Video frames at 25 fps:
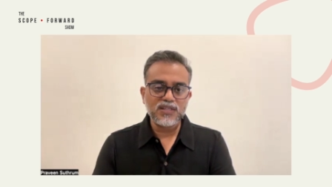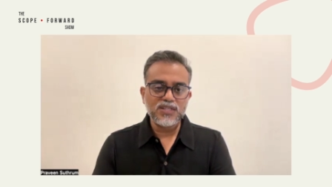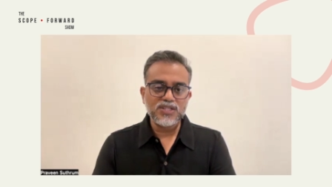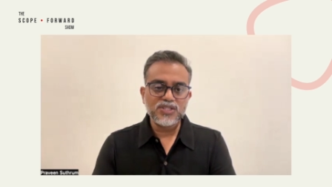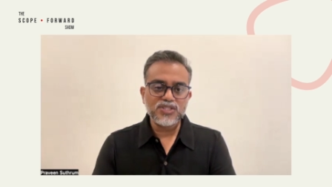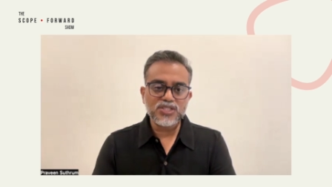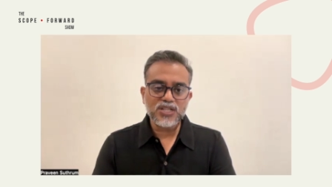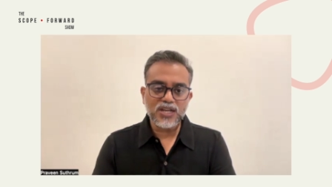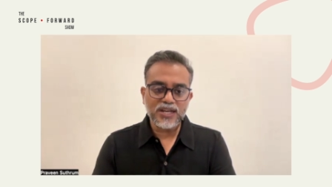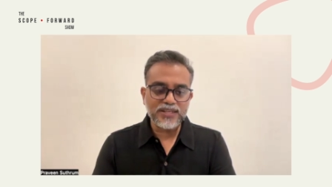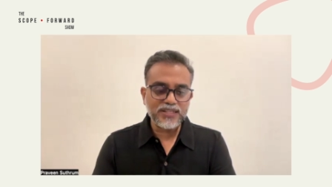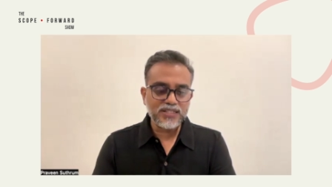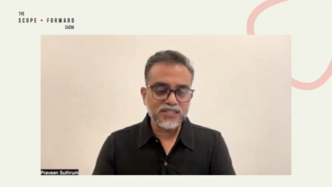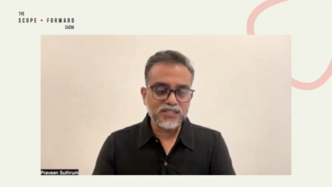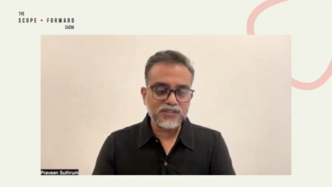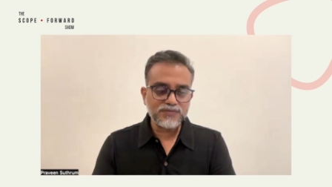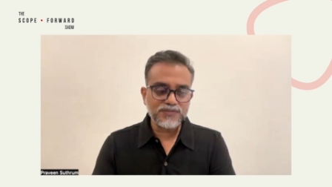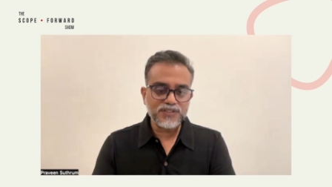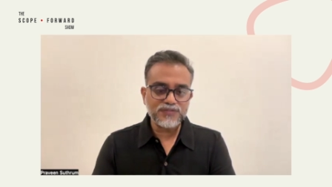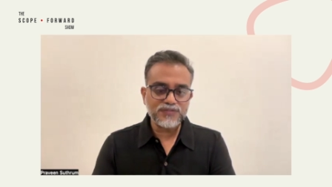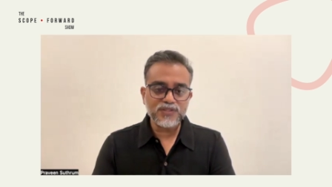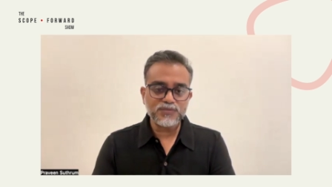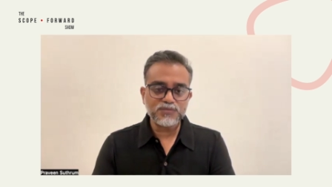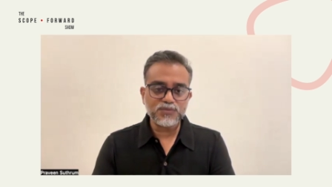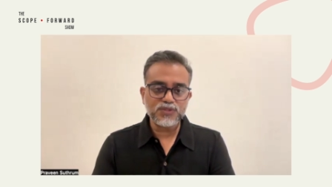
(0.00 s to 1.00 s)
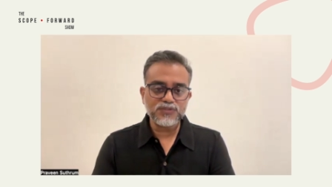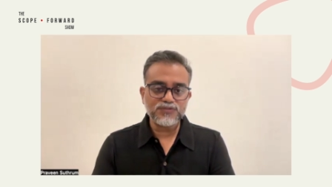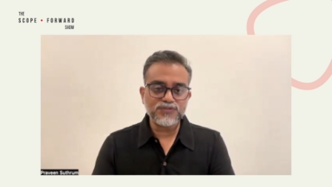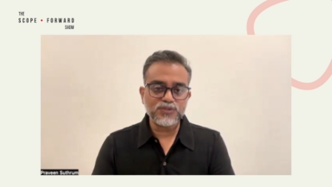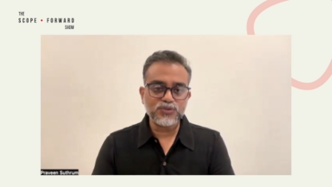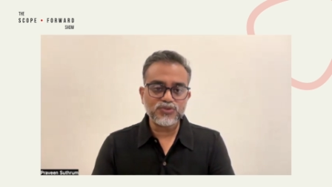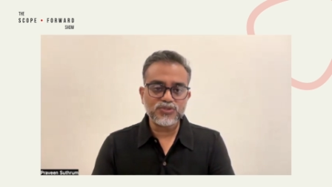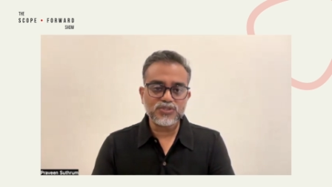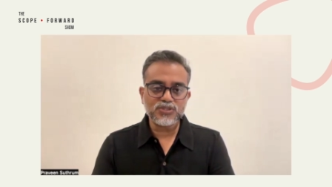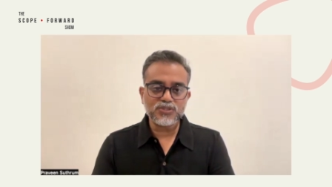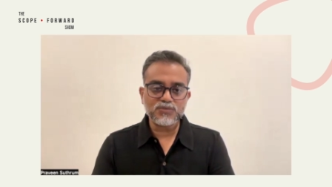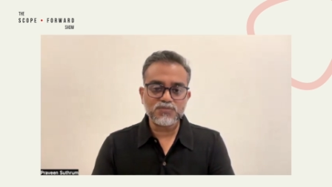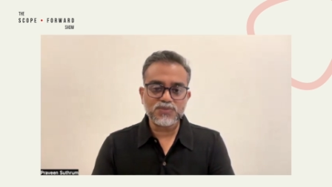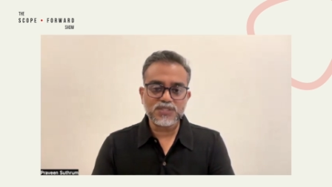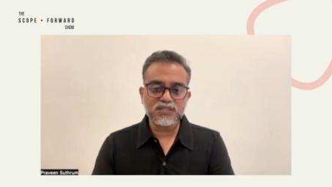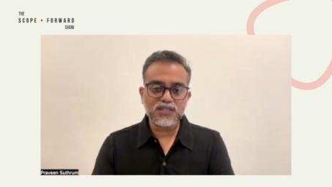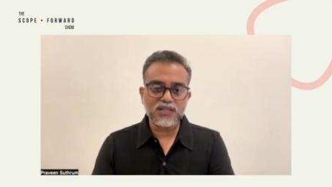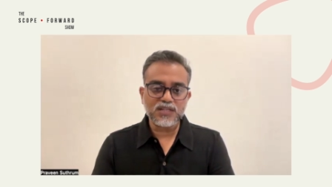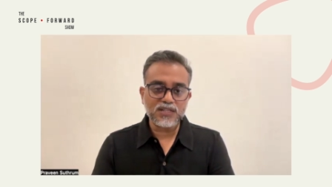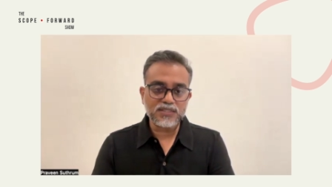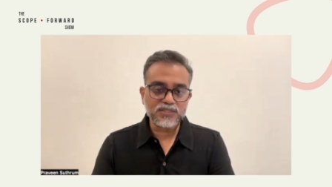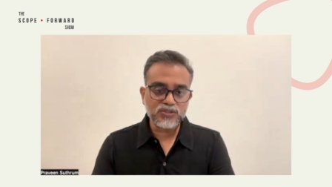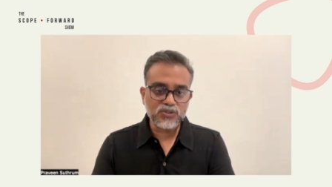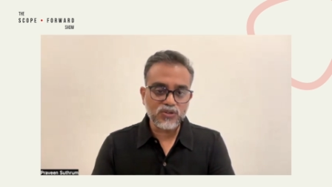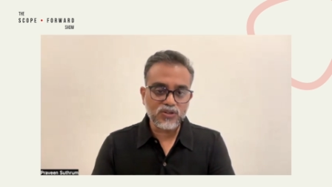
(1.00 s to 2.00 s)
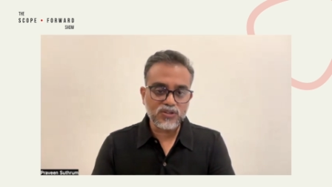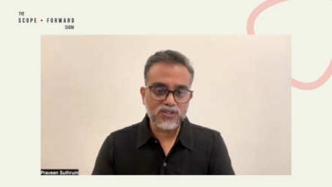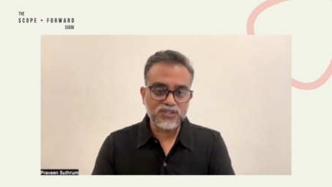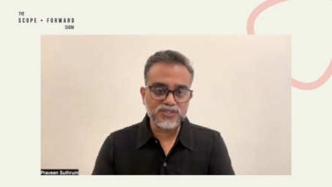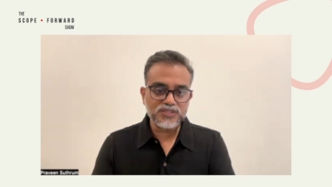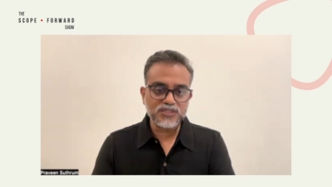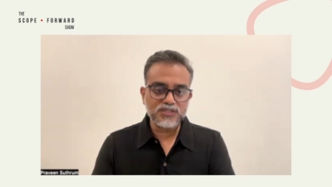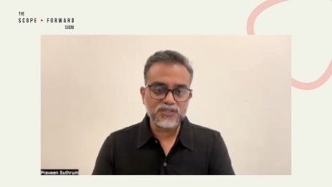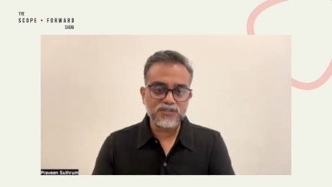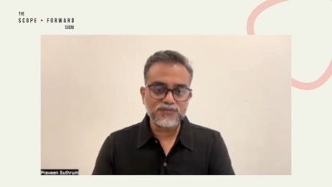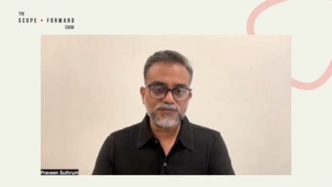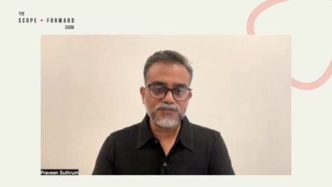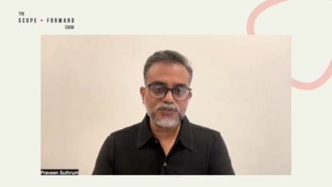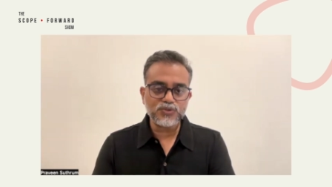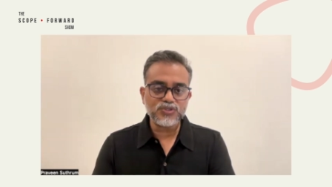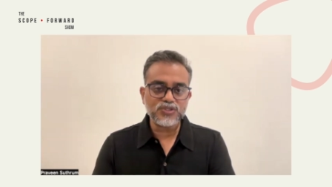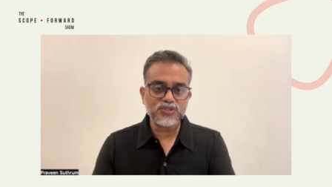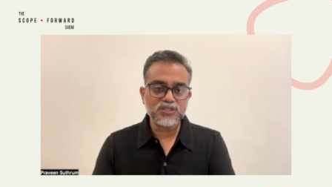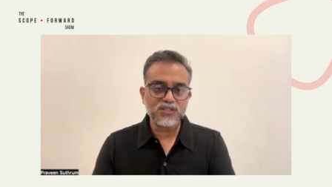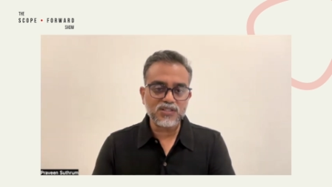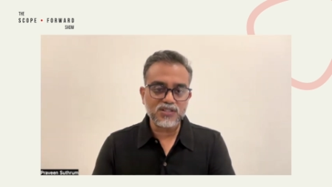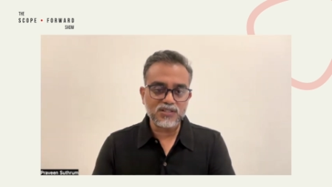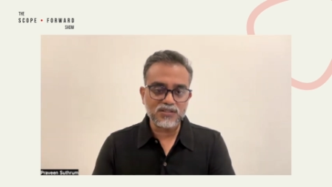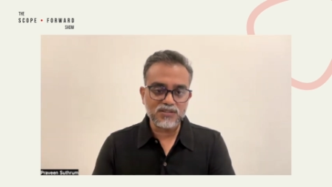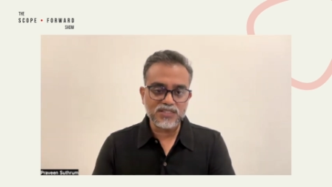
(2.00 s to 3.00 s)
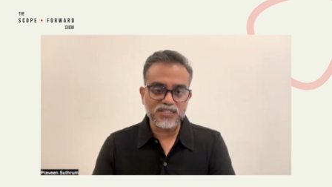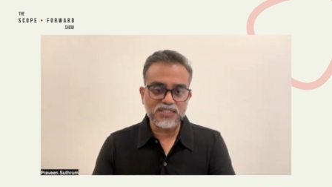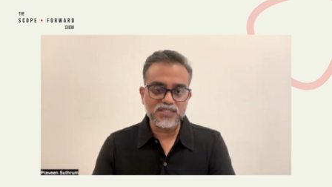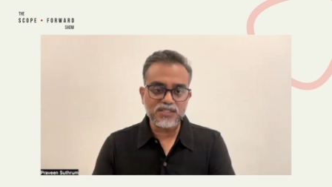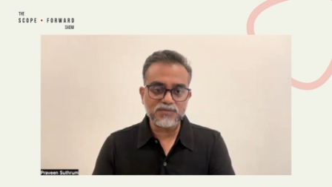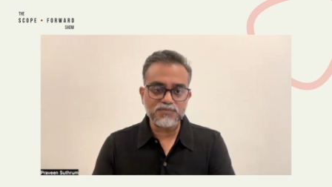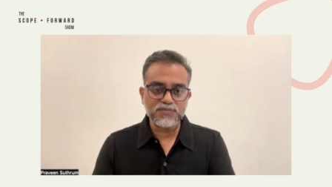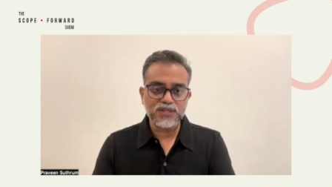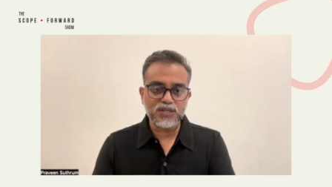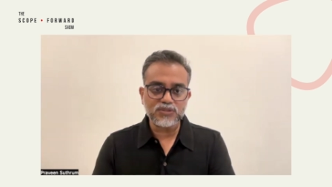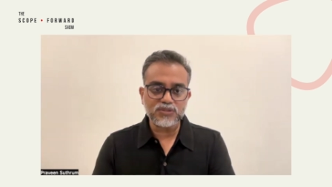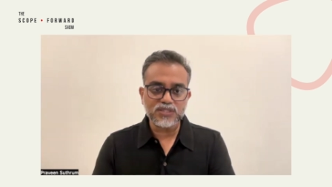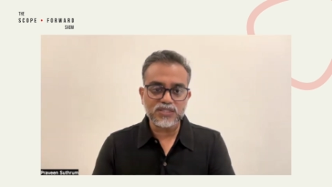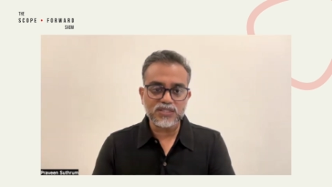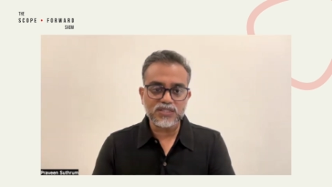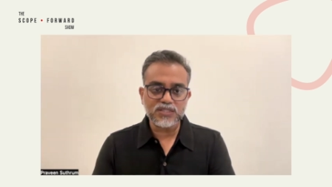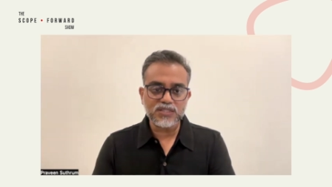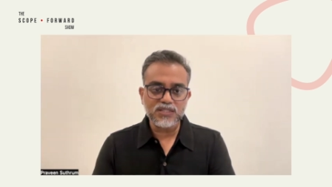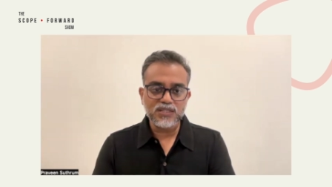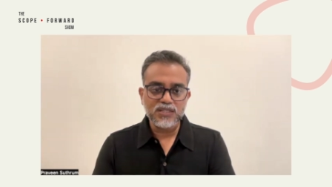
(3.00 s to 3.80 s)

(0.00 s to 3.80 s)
shying away from the future, but acknowledging the future, learning about it,